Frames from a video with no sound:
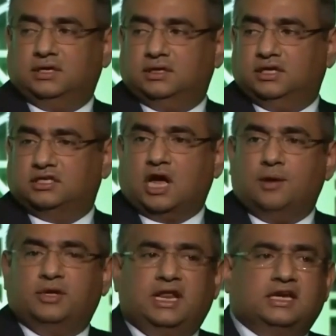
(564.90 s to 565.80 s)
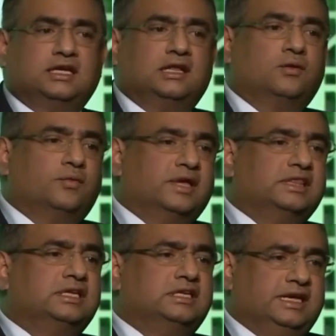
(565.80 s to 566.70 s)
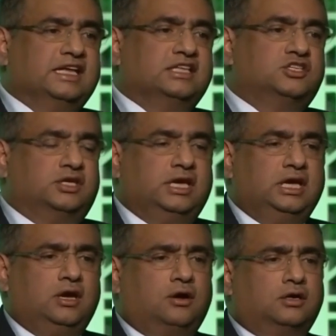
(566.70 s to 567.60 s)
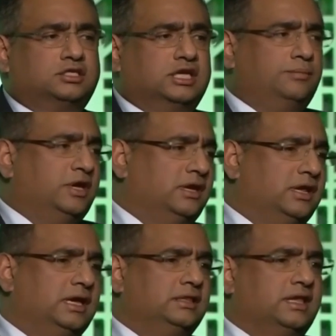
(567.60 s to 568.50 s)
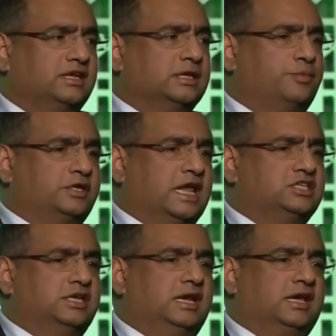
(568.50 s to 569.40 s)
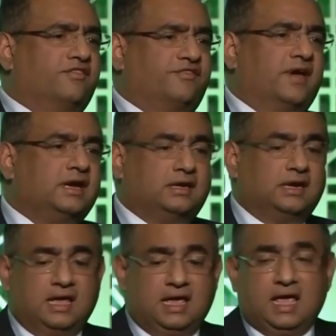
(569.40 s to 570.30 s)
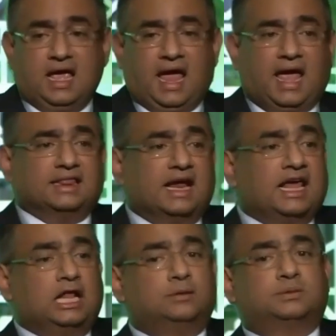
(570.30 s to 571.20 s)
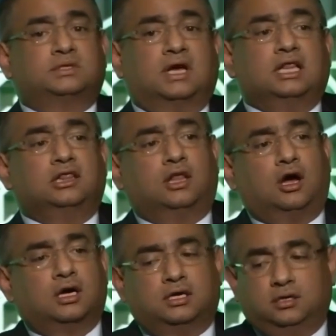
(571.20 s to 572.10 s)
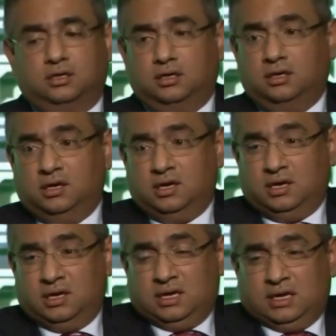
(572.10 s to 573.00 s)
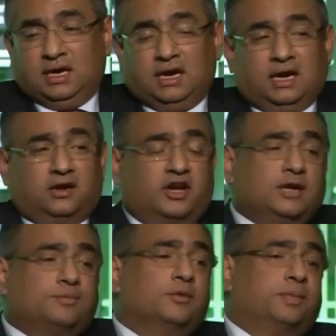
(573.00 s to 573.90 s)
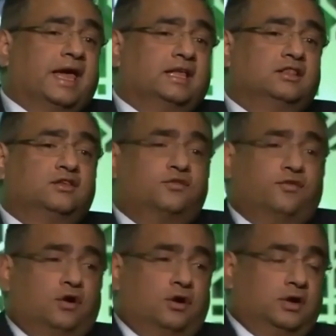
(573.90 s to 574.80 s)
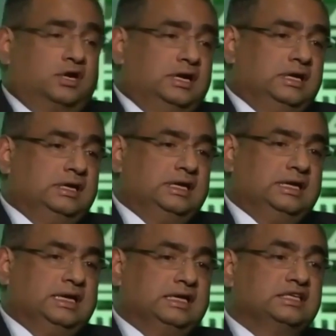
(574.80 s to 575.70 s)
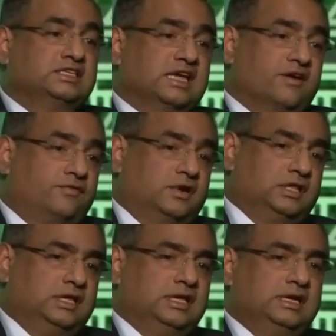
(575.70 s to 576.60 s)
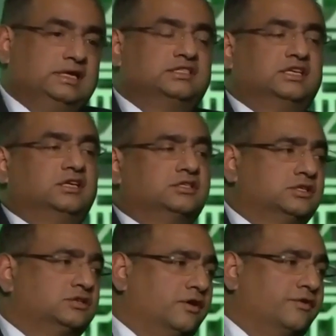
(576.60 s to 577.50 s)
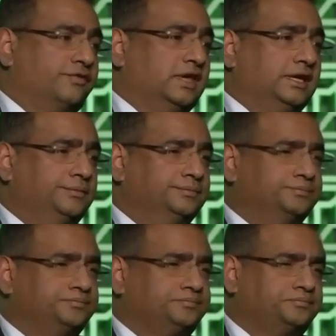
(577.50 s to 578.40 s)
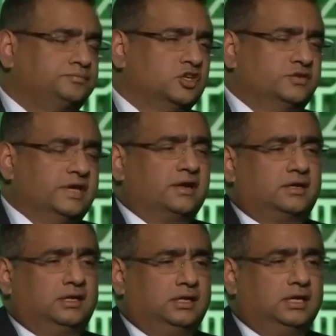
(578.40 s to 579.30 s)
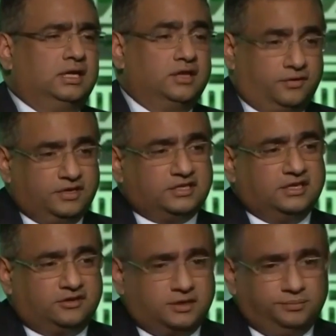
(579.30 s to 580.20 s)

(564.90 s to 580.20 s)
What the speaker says: combination with THC or CBD, there is a potentiating effect, and that helps unlock treatment plans for several diseases of the central nervous system,